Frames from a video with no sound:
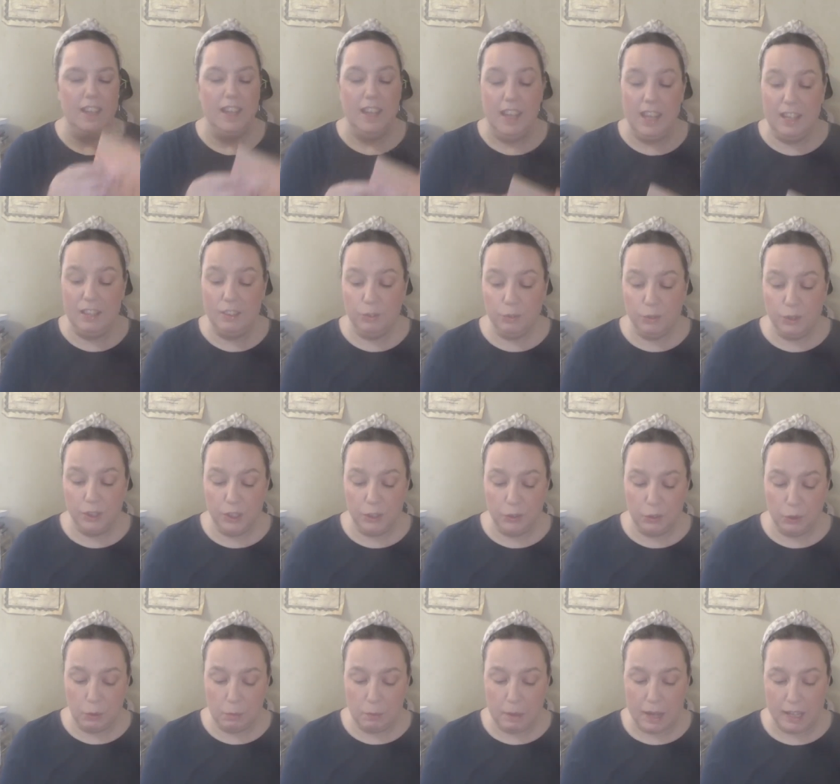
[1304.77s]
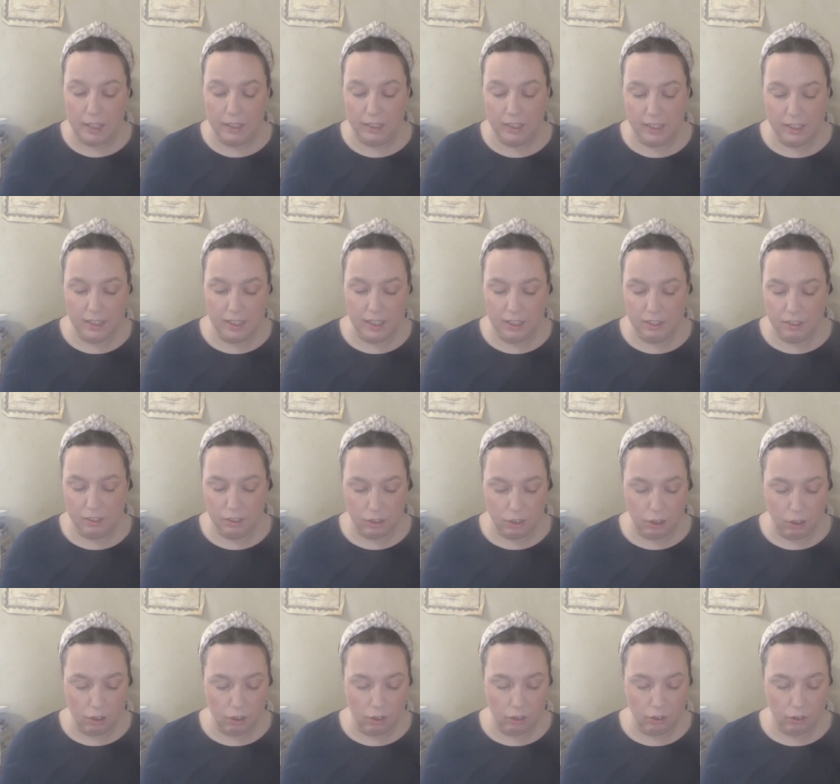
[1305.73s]
it's a really cool palette. It's
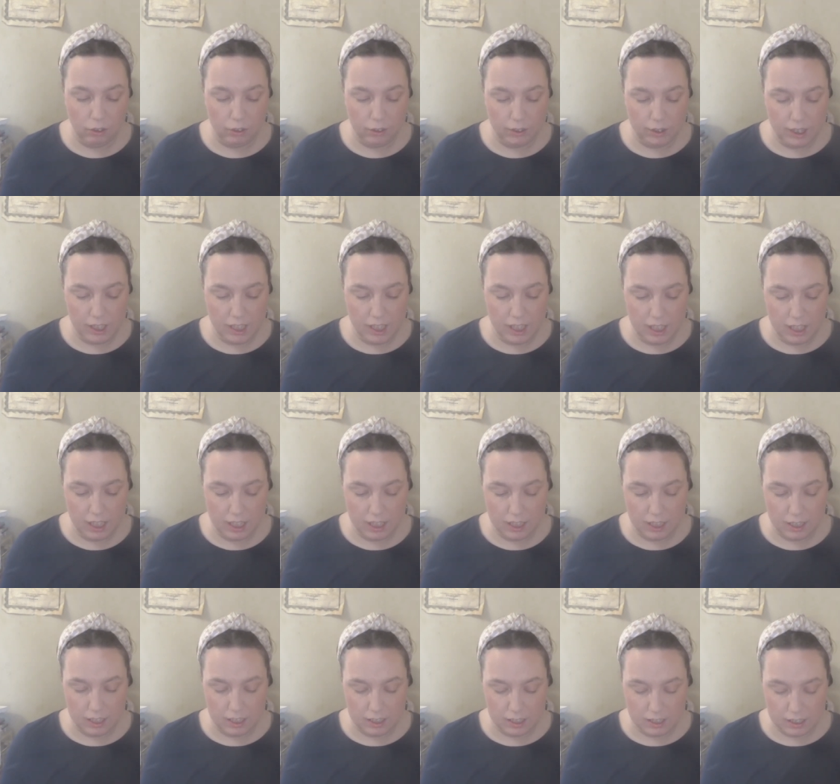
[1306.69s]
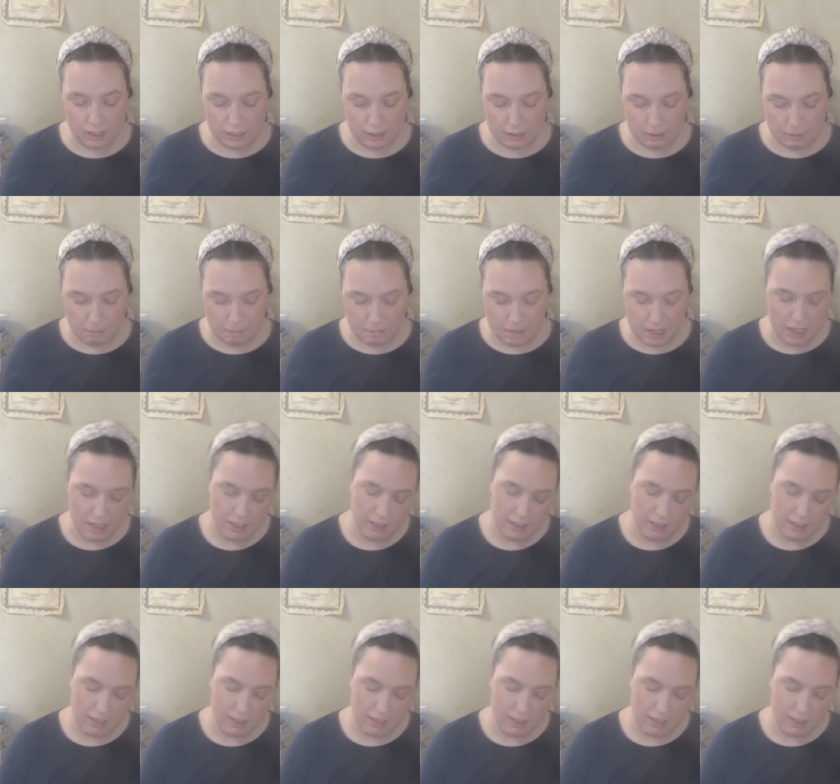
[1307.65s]
called the, um,